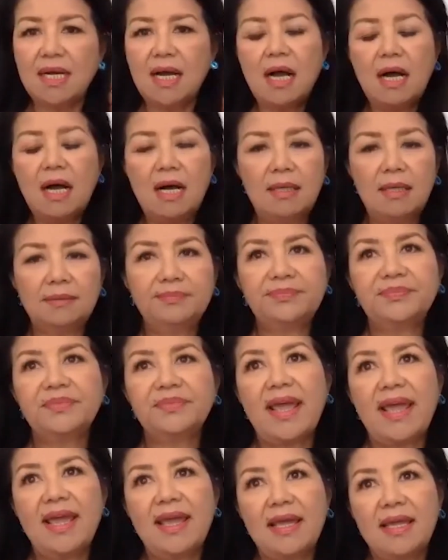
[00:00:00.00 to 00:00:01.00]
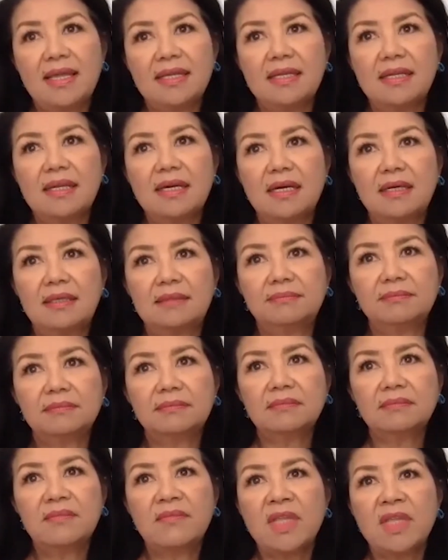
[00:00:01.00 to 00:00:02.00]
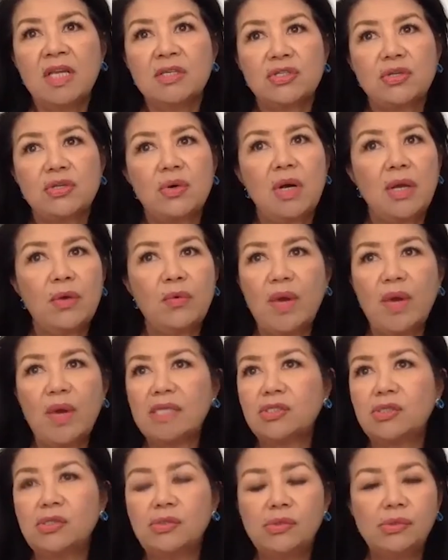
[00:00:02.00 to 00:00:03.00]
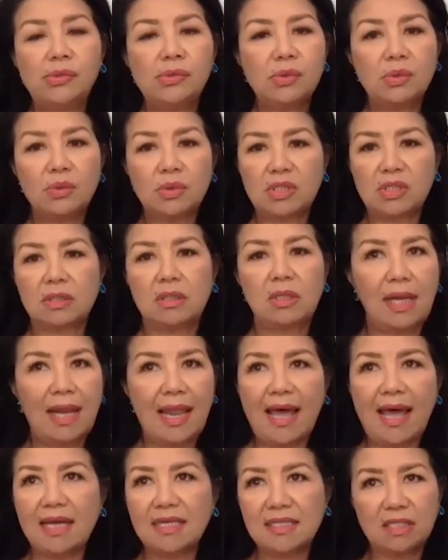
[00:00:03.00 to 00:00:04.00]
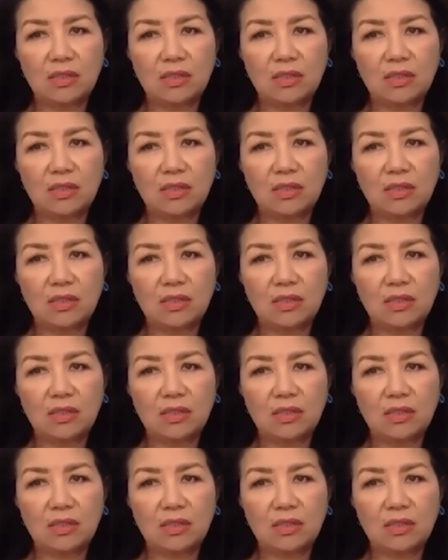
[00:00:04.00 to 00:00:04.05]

um, and um, so I went to class.